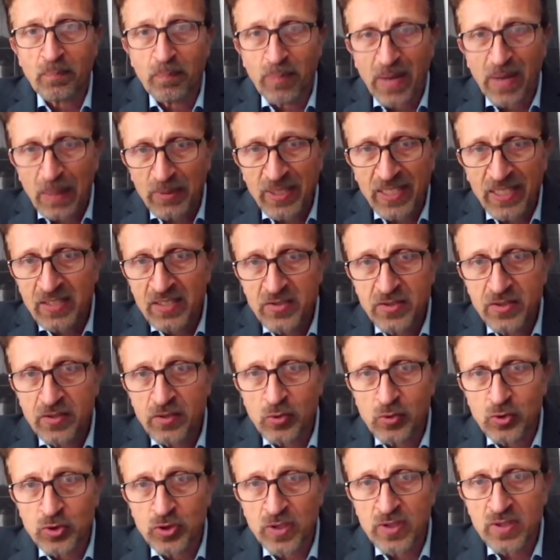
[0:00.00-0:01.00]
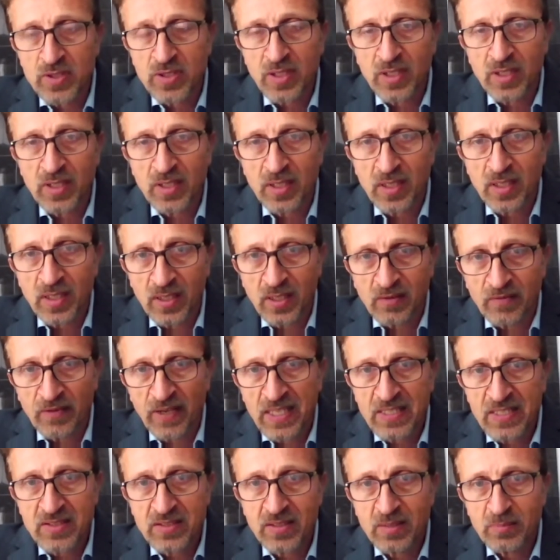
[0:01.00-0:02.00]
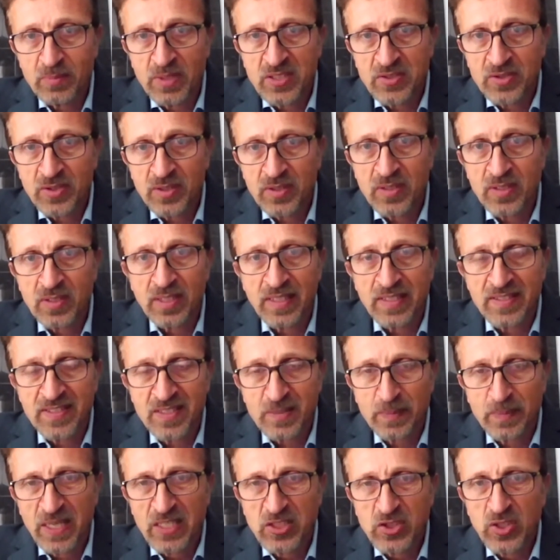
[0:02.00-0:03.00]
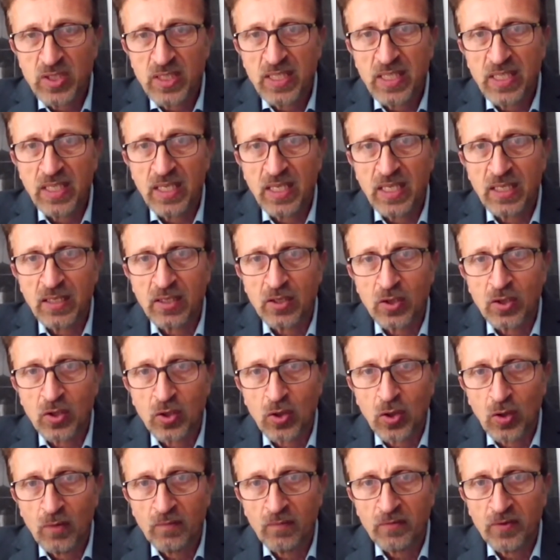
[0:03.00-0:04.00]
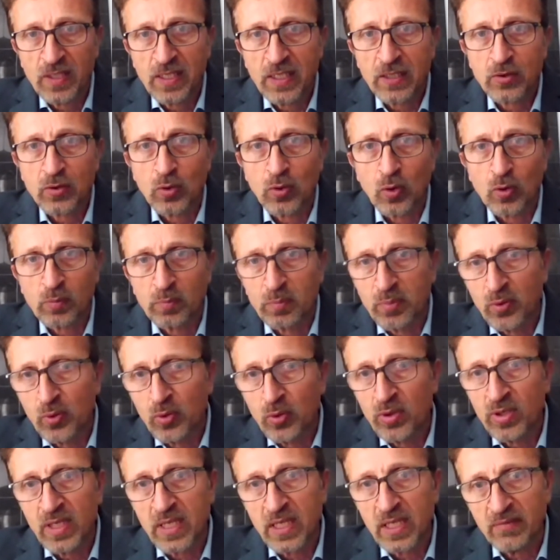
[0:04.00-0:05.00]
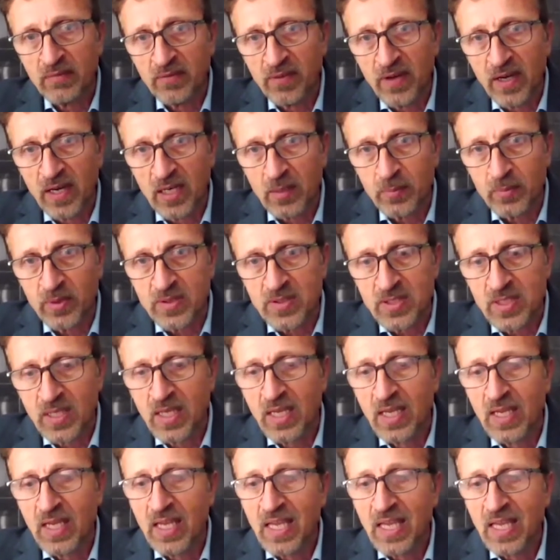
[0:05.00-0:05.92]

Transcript: public institutions advance their mission, especially in conflict or poor environments.